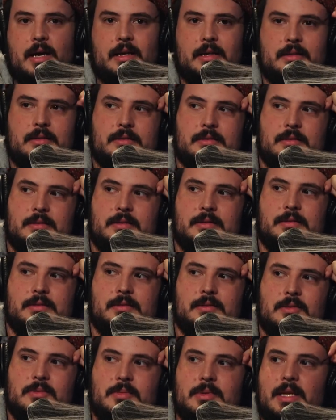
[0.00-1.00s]
it.
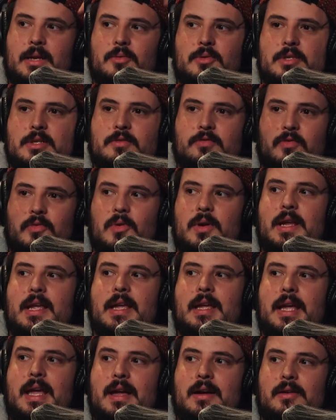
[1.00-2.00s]
when they were just
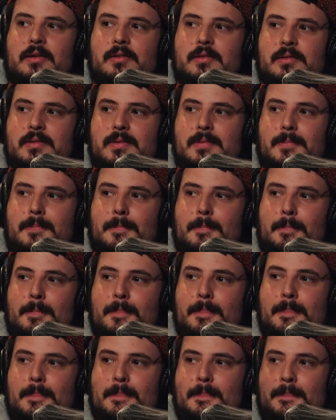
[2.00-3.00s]
freaking out. It's
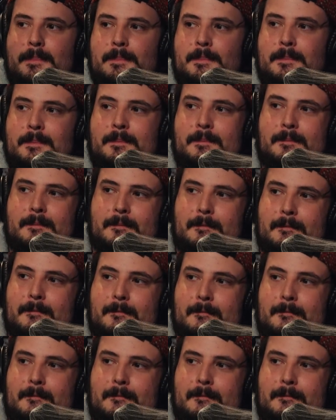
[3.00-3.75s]
like it. Yeah.